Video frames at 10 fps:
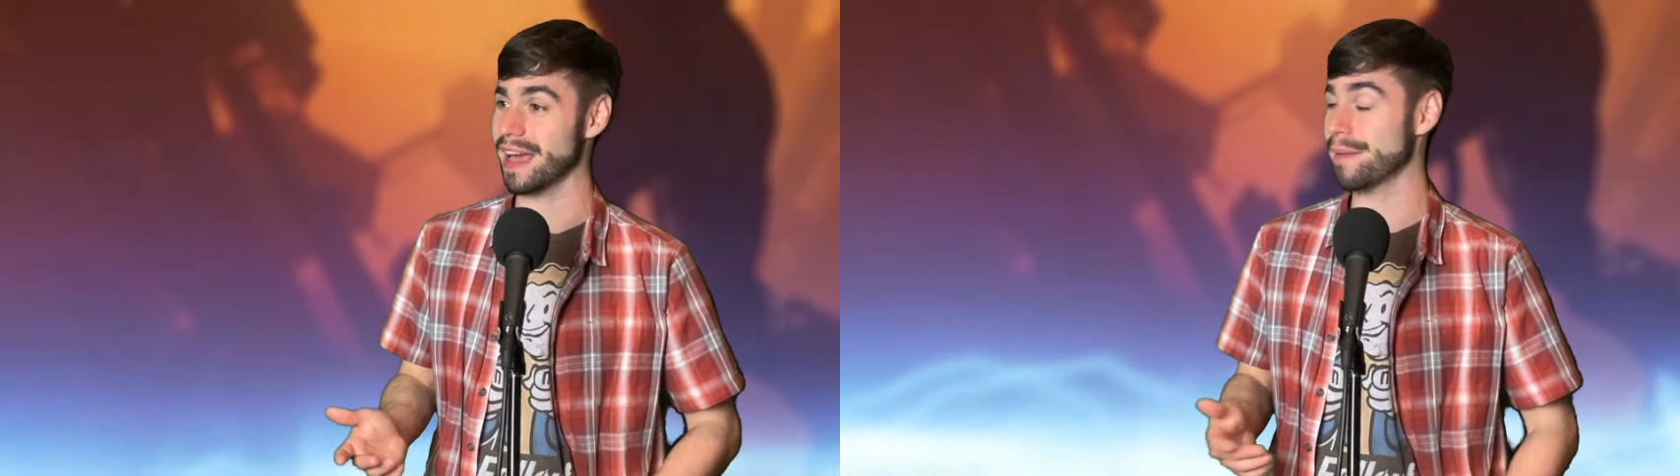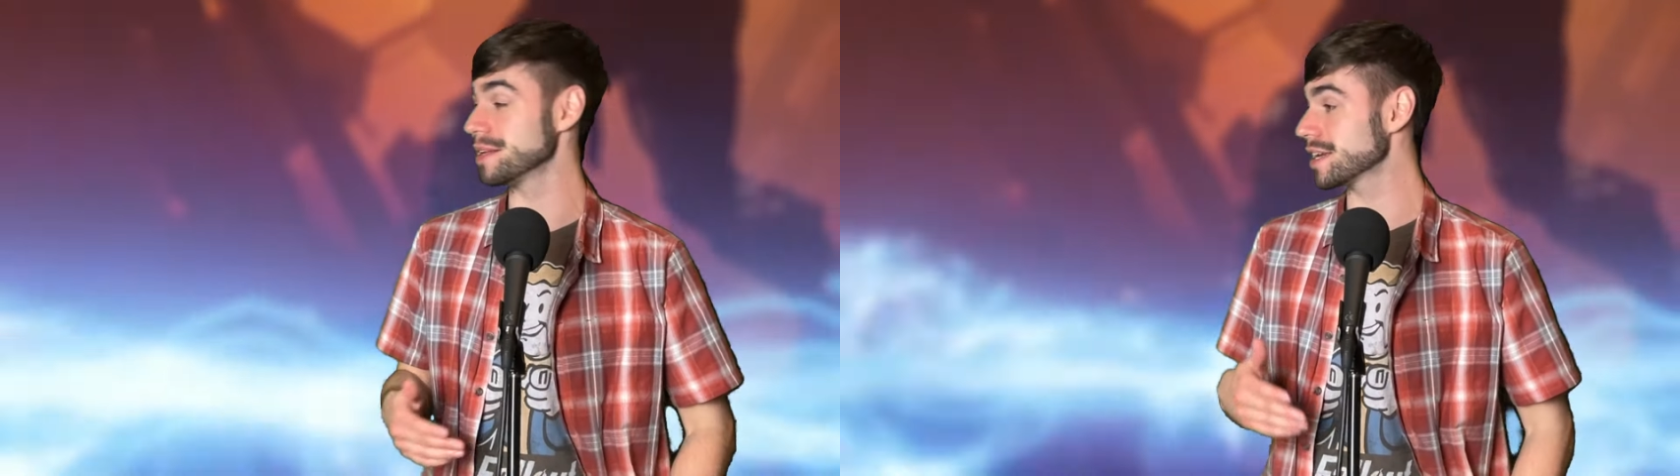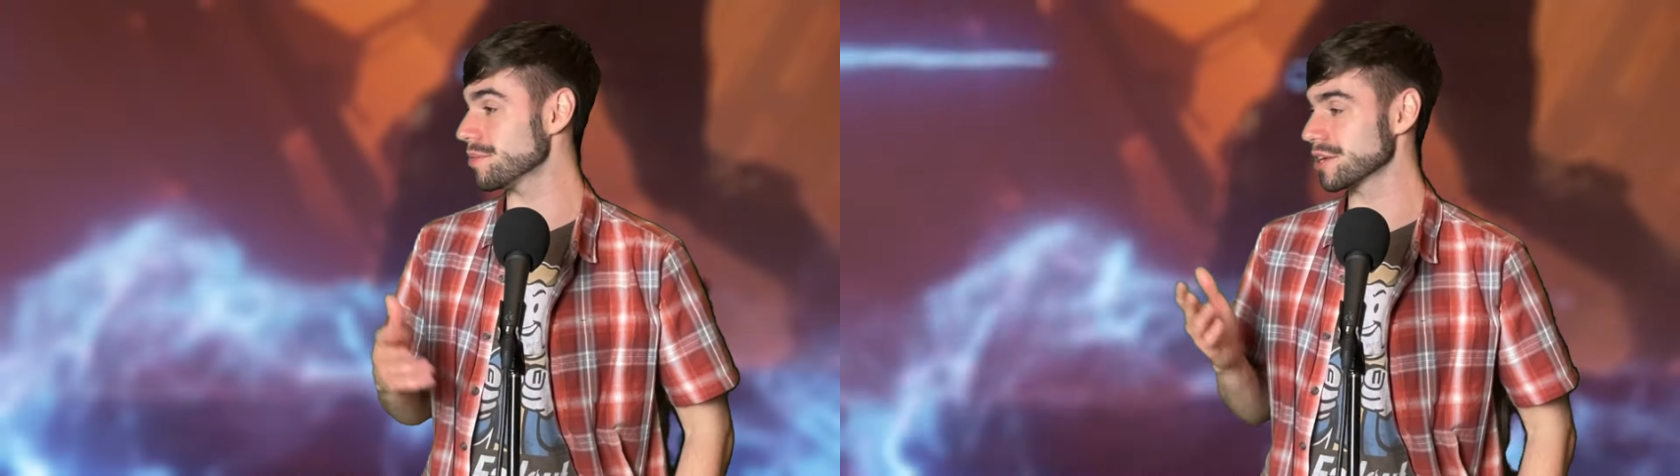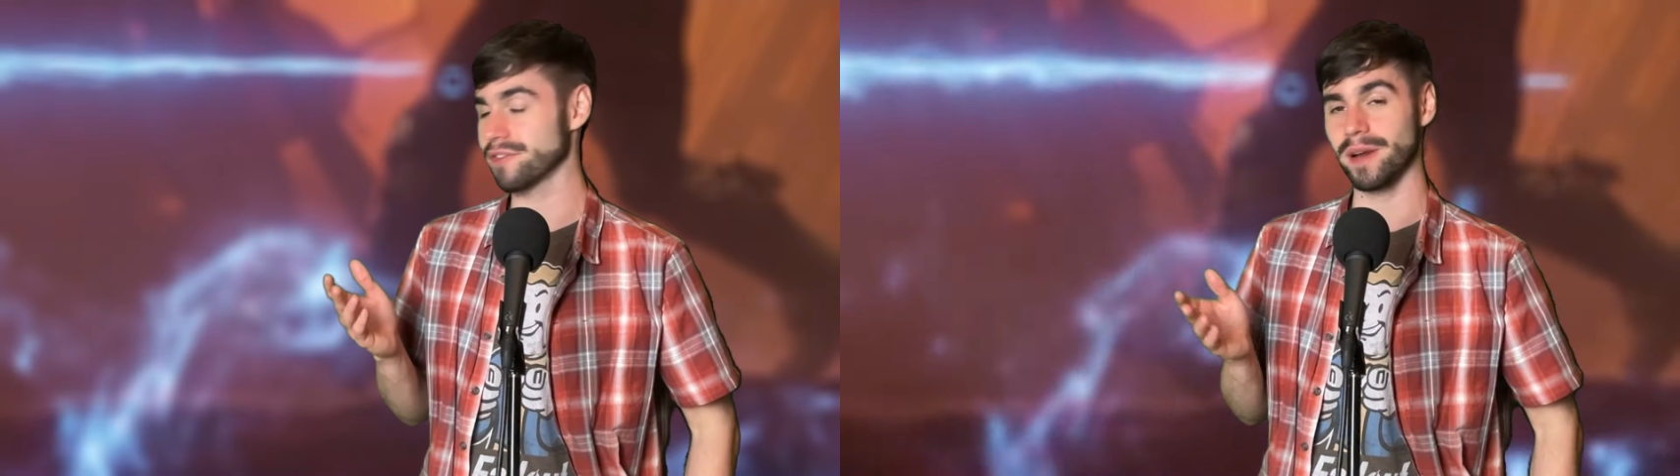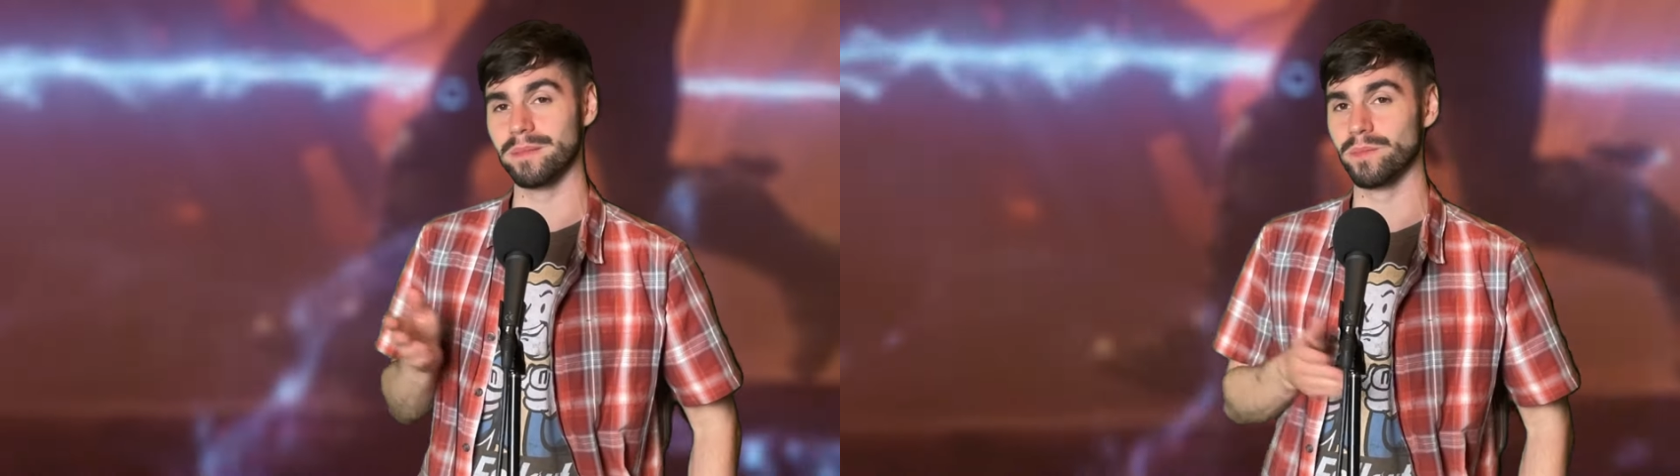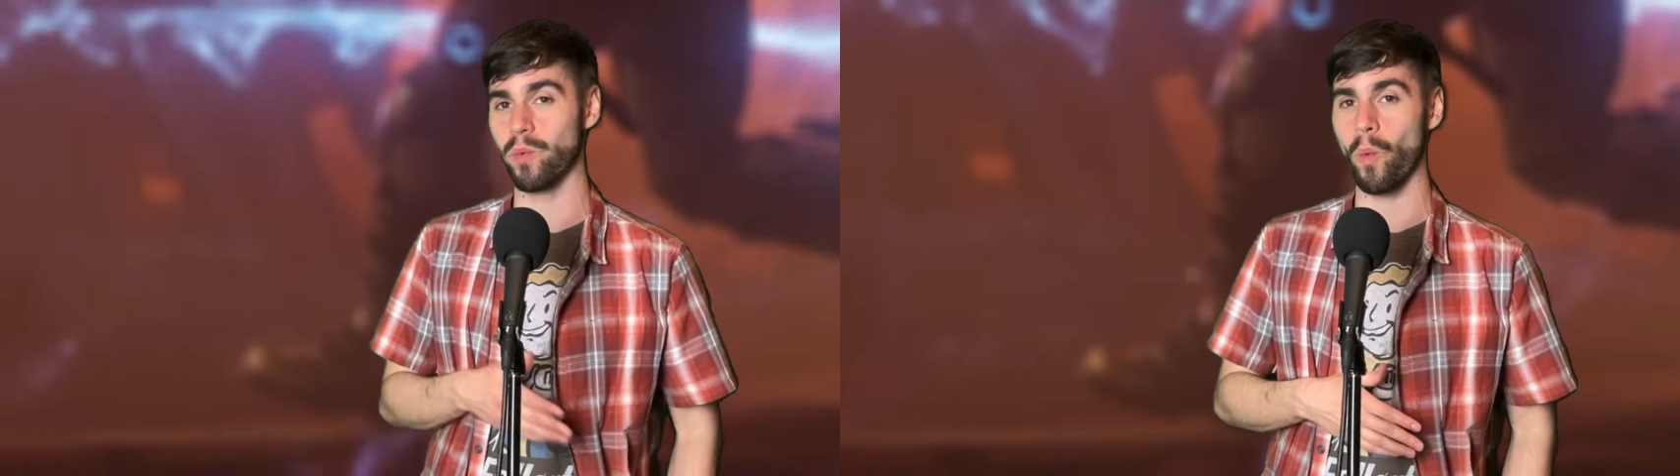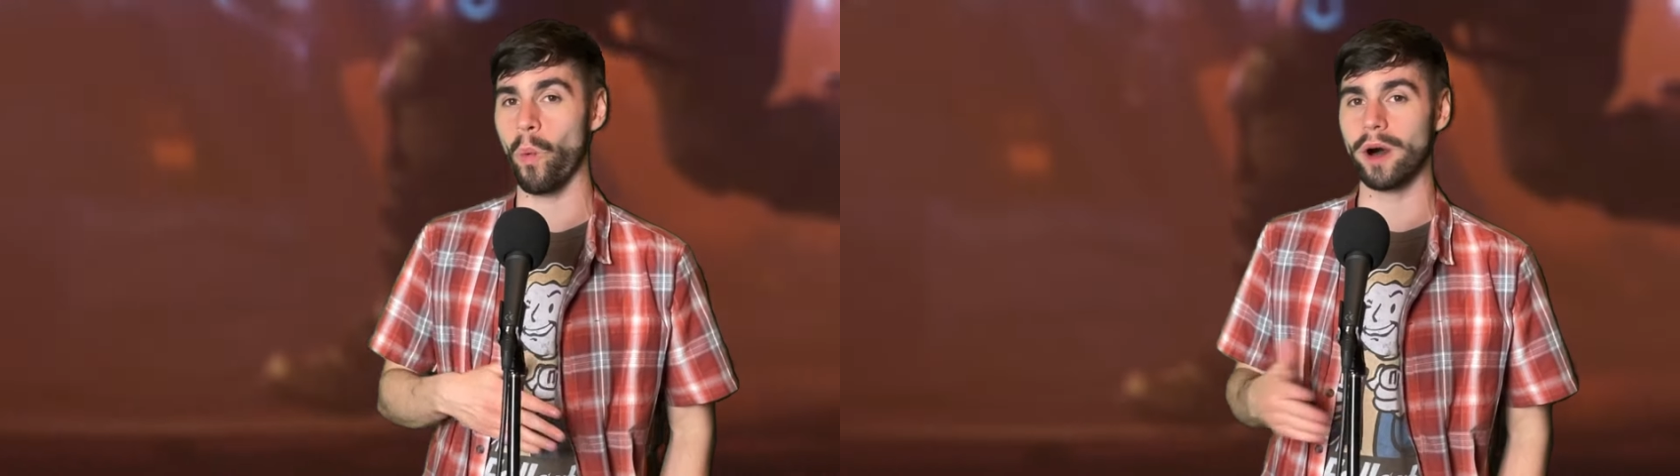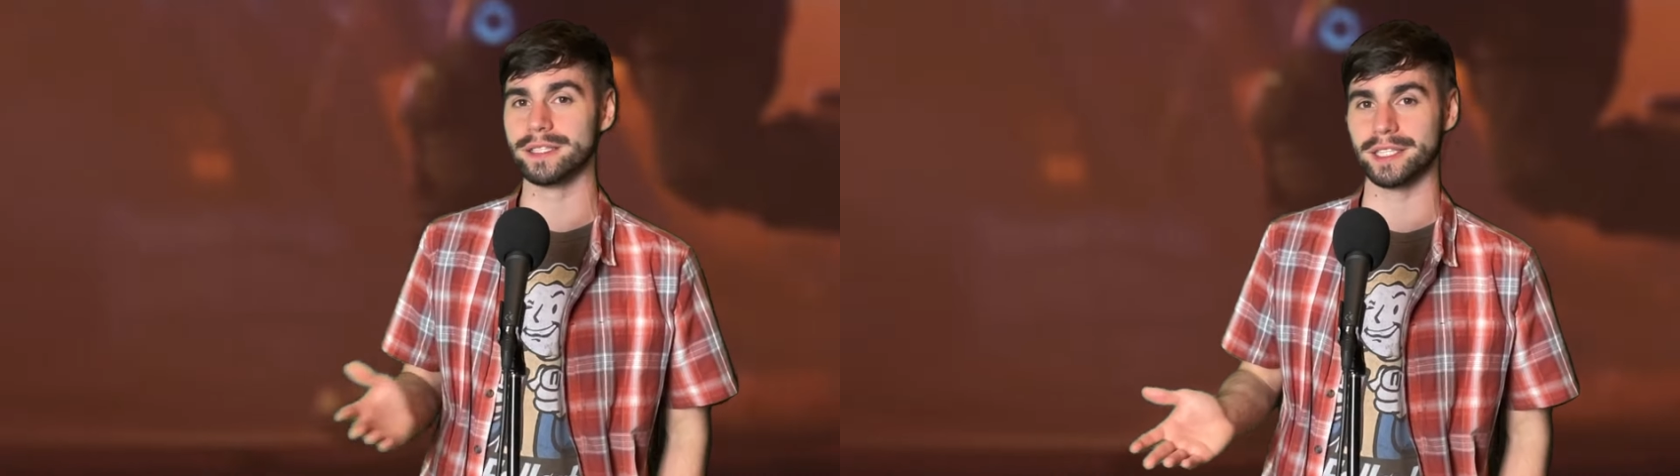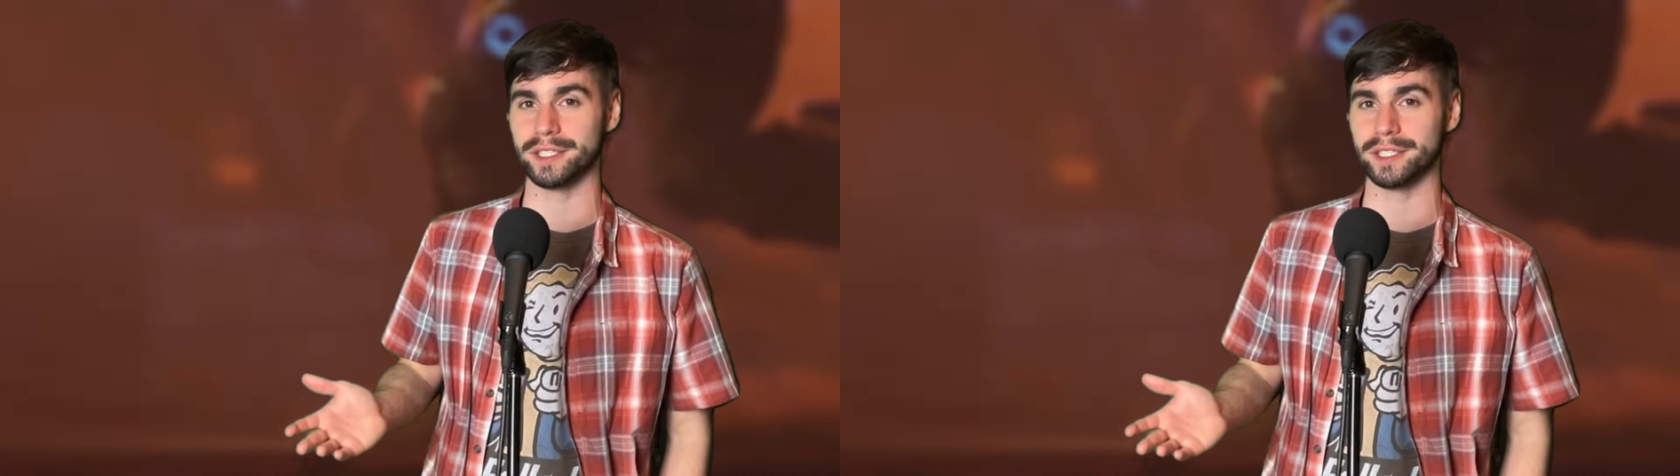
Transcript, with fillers: I mean, coming from one to